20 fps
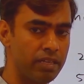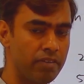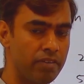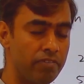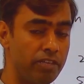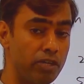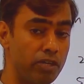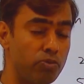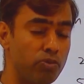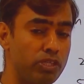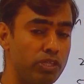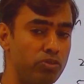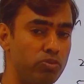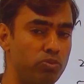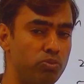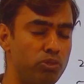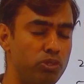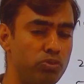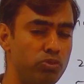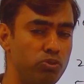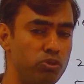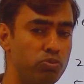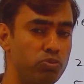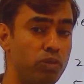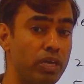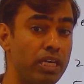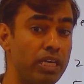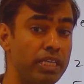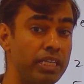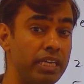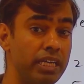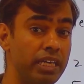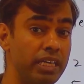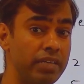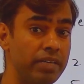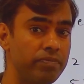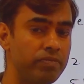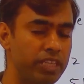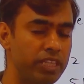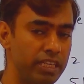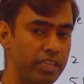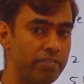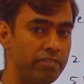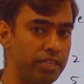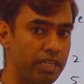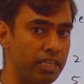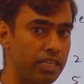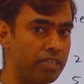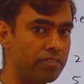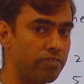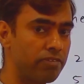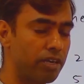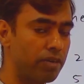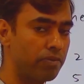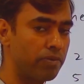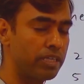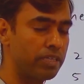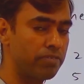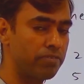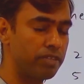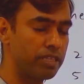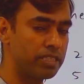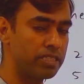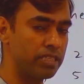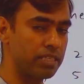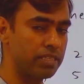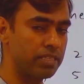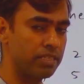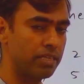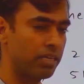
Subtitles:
We are going to use only a even order forward differences.